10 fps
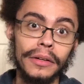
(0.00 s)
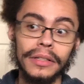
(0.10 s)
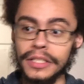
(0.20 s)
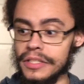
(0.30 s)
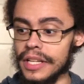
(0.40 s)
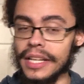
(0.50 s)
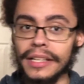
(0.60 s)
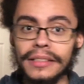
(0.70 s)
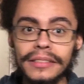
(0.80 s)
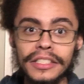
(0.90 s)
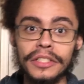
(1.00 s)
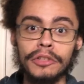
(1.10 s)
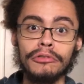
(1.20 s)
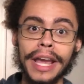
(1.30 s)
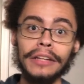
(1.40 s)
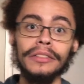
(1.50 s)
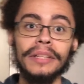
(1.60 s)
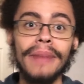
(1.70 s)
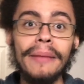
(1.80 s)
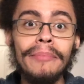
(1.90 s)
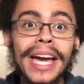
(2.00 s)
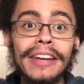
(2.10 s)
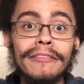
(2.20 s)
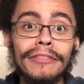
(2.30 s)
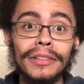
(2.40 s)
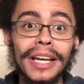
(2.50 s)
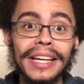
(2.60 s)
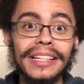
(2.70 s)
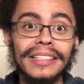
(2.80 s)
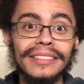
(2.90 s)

sitting just cradled in my bed for like